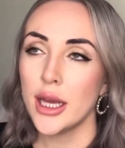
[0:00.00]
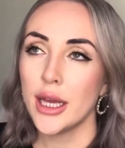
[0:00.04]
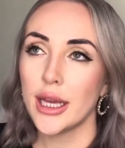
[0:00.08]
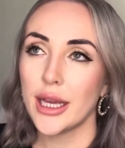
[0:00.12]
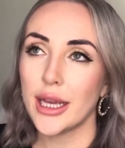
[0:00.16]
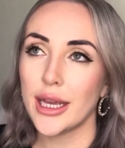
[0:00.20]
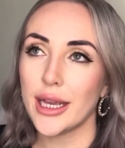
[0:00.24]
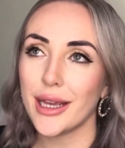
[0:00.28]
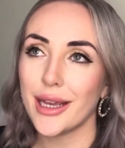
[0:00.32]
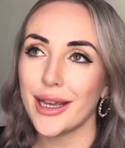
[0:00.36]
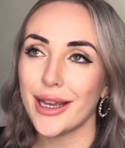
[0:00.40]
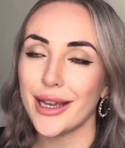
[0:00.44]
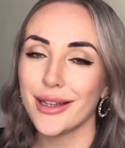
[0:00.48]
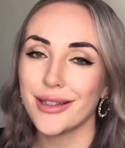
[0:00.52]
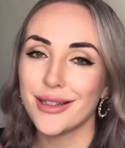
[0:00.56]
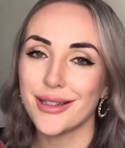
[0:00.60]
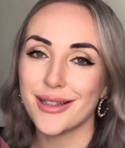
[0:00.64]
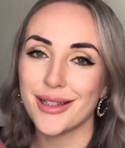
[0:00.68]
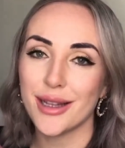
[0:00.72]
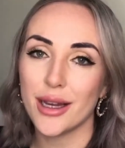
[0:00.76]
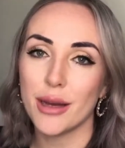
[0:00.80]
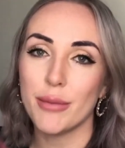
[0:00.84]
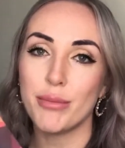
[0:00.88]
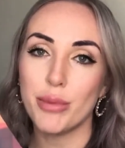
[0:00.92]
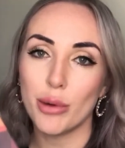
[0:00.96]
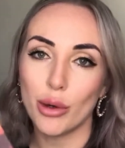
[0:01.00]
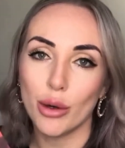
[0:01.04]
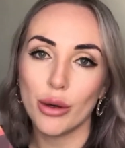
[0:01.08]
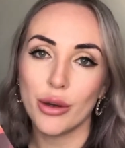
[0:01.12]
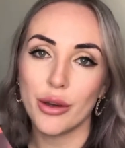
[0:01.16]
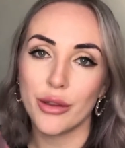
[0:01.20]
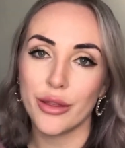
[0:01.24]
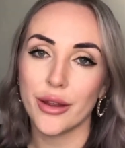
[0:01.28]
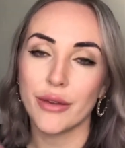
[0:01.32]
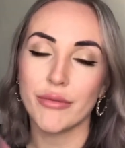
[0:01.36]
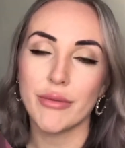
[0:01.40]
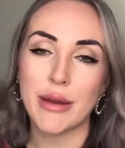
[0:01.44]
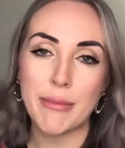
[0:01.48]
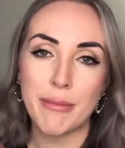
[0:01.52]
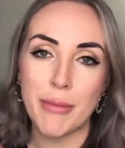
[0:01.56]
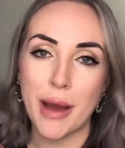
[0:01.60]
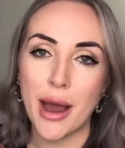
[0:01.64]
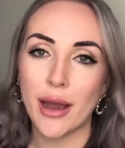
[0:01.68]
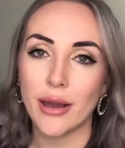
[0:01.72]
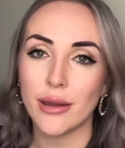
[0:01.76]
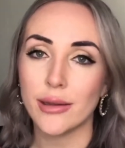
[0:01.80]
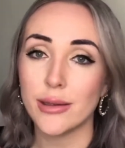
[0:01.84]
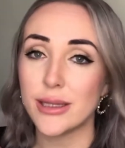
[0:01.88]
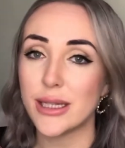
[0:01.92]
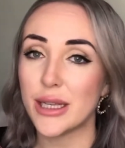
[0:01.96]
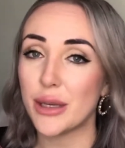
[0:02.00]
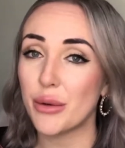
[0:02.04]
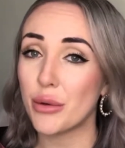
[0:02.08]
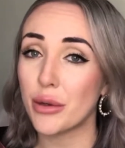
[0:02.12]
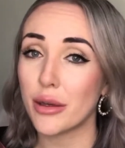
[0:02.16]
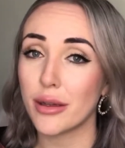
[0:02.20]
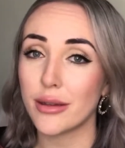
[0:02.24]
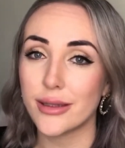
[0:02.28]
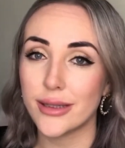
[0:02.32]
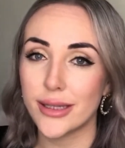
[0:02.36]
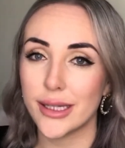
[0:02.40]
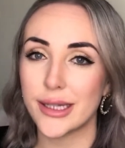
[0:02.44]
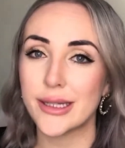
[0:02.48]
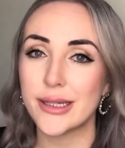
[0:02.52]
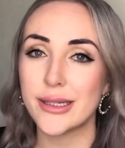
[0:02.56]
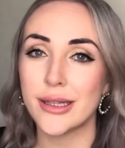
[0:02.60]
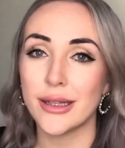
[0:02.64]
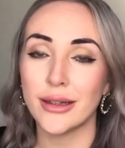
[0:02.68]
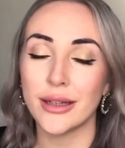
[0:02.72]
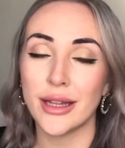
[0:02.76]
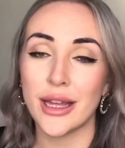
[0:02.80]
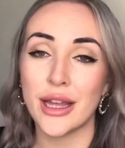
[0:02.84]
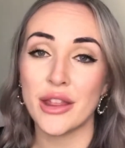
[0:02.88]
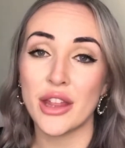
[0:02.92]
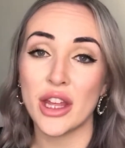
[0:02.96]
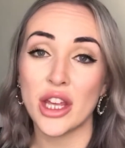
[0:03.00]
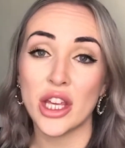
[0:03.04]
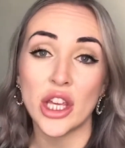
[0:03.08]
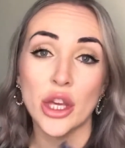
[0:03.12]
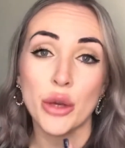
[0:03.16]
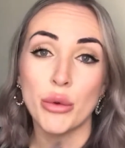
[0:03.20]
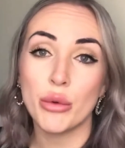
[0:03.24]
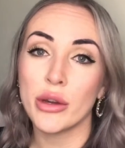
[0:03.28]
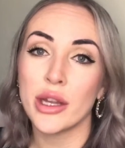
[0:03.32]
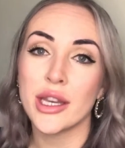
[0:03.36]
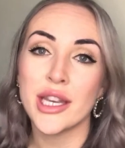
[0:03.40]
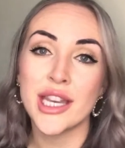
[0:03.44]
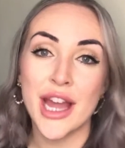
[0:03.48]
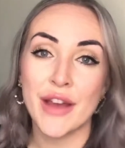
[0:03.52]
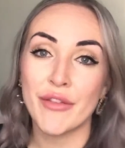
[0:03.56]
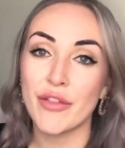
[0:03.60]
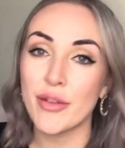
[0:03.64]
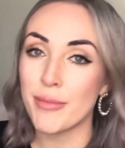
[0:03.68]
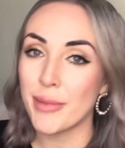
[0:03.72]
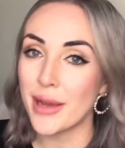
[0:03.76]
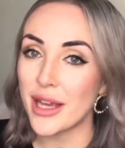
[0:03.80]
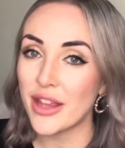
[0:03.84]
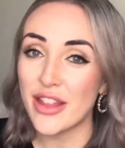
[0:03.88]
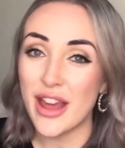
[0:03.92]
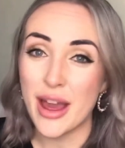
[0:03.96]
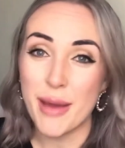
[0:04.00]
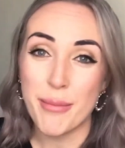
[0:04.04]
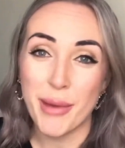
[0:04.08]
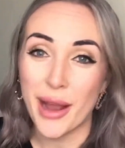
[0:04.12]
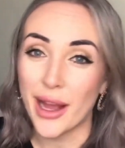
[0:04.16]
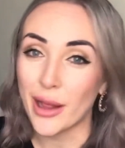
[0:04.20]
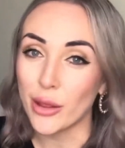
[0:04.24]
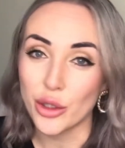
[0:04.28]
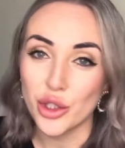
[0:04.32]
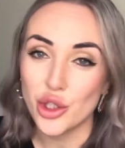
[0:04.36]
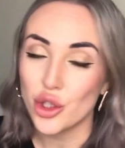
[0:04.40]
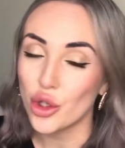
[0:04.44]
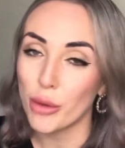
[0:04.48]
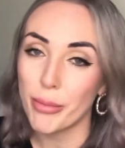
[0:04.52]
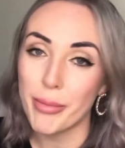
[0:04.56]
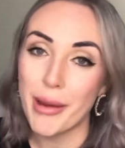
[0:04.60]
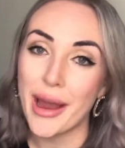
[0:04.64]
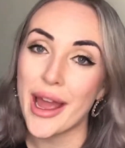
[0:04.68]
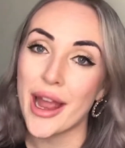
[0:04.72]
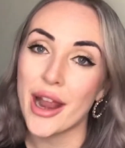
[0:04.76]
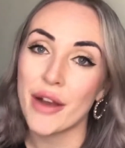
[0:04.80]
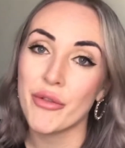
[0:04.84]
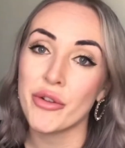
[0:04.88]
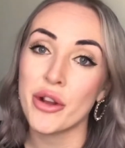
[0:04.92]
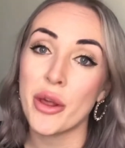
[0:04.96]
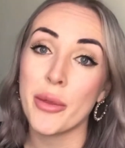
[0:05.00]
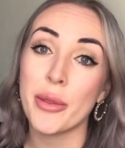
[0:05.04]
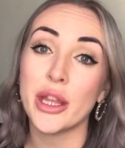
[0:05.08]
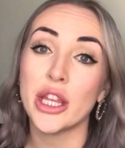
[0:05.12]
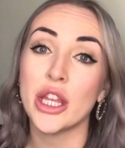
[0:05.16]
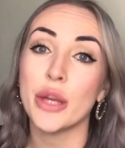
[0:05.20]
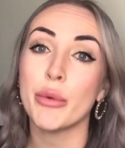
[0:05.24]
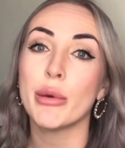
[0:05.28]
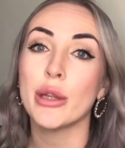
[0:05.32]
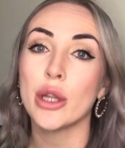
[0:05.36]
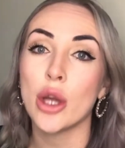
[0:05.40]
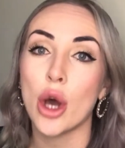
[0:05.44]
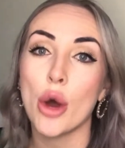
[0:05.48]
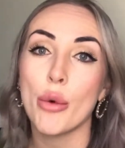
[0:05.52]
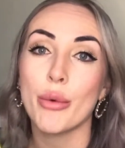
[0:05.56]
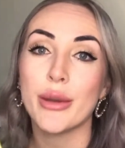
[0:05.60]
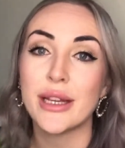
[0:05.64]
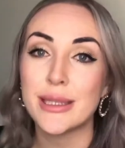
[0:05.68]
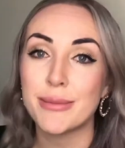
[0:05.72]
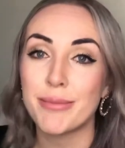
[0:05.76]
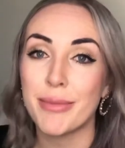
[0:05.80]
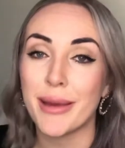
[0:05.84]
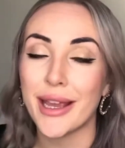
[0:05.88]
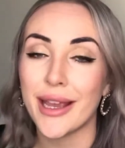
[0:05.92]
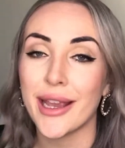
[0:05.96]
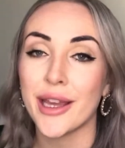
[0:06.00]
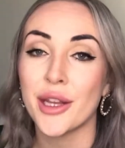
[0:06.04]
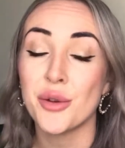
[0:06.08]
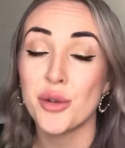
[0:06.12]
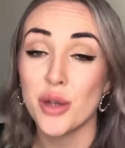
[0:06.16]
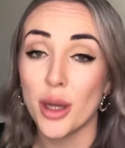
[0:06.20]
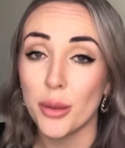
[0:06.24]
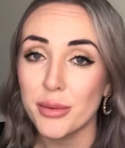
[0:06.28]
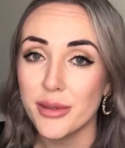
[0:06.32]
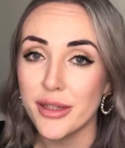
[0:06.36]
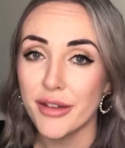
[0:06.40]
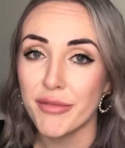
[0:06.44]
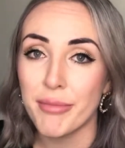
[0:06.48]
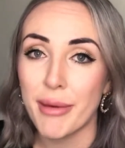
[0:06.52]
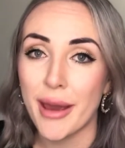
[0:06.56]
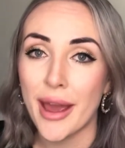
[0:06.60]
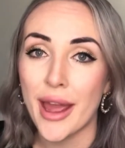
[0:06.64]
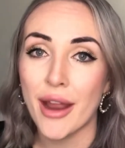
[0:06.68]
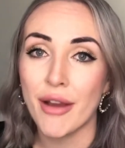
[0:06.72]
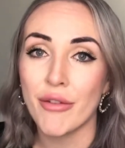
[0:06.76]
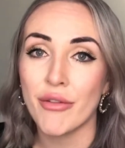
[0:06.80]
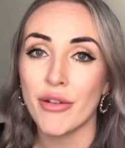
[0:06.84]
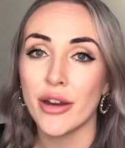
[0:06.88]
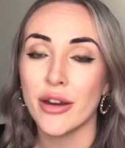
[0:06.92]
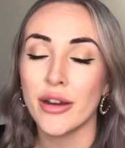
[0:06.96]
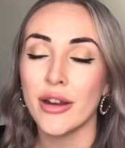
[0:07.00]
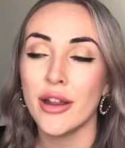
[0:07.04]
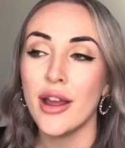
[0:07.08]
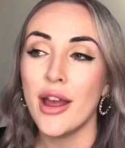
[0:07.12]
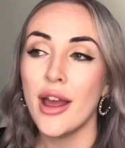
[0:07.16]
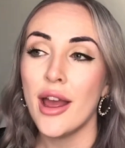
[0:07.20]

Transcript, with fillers: It is a book that reminds you consistently that you can never be their biological parent and that you will always be an adoptive parent,